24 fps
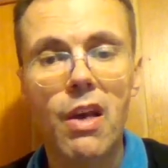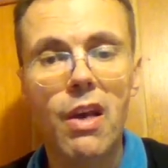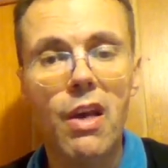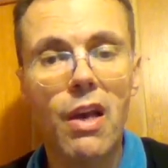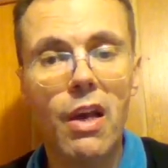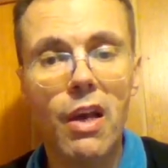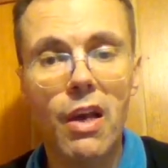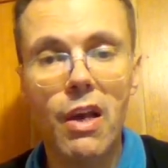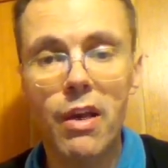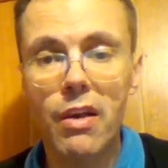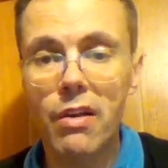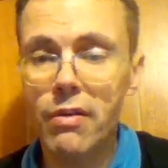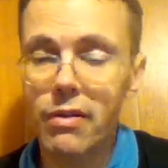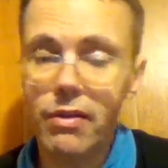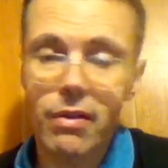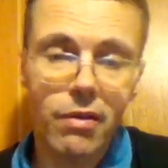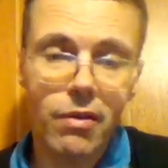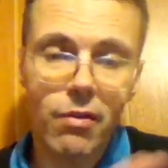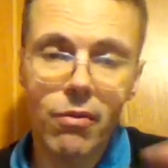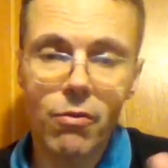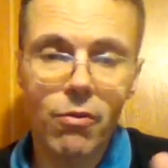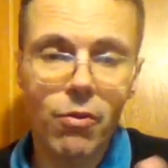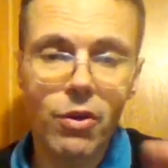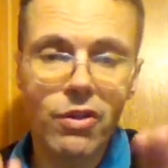uh,
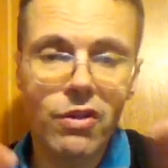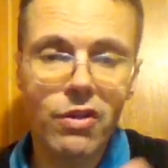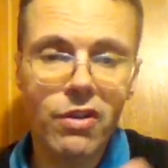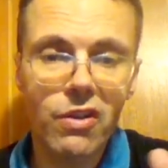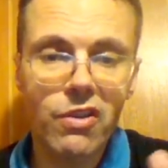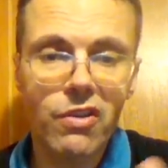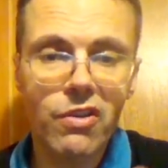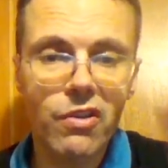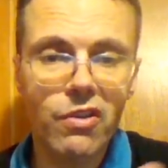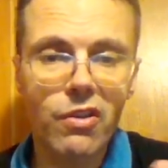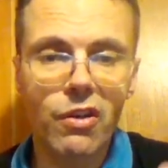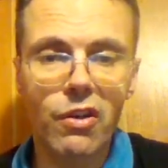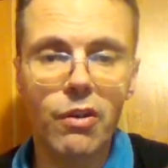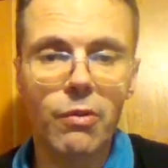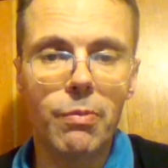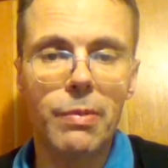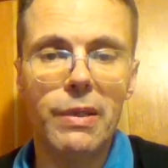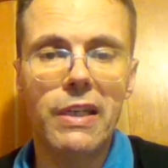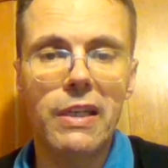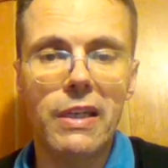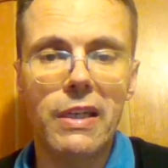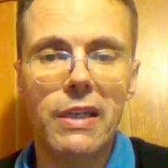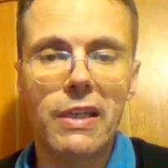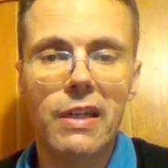was
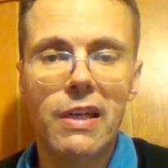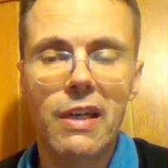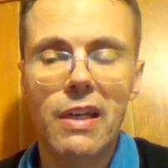Serbia.